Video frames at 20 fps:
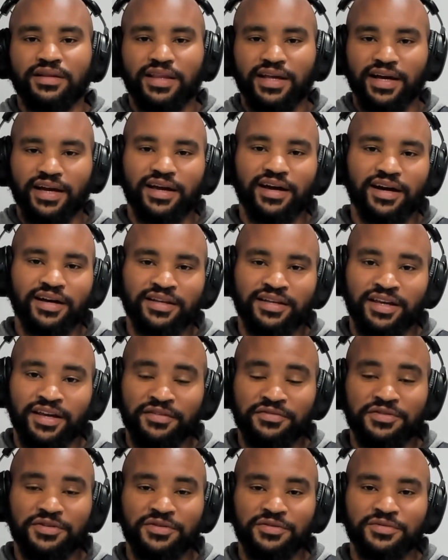God
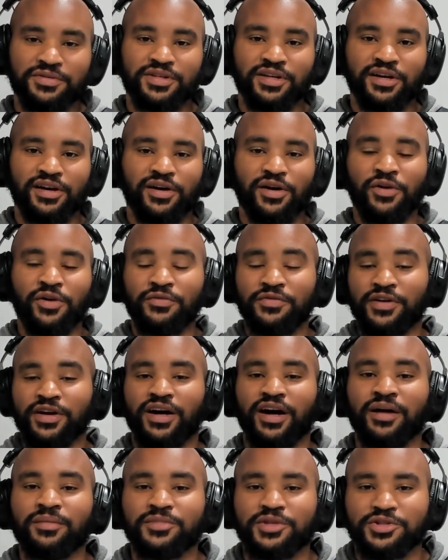gives you to
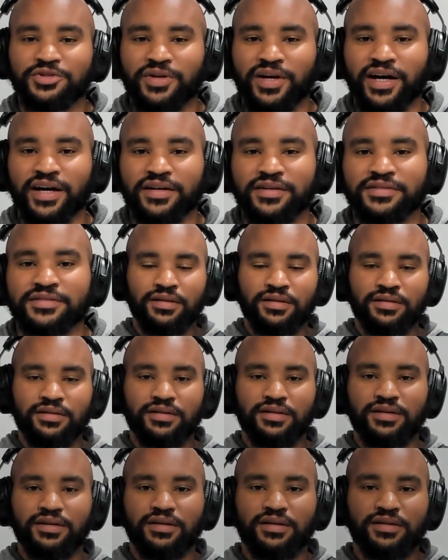overcome the trials
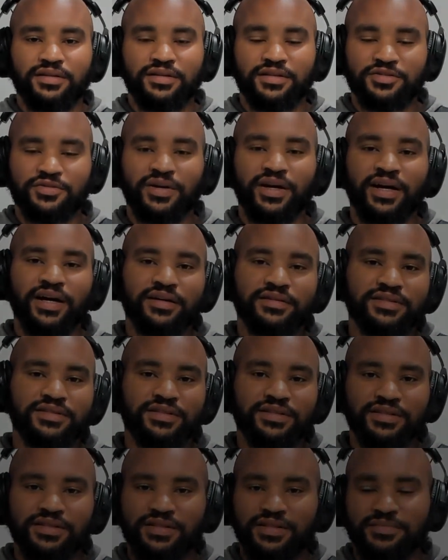
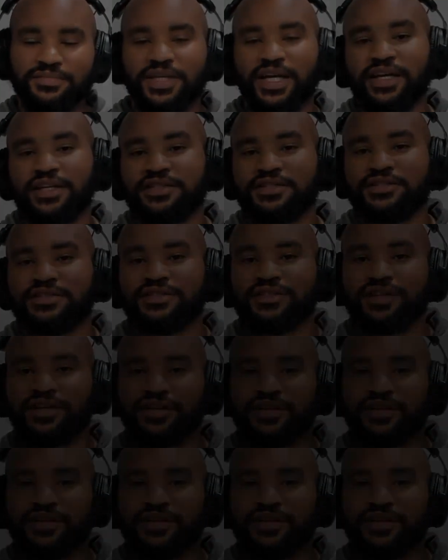and the temptations in our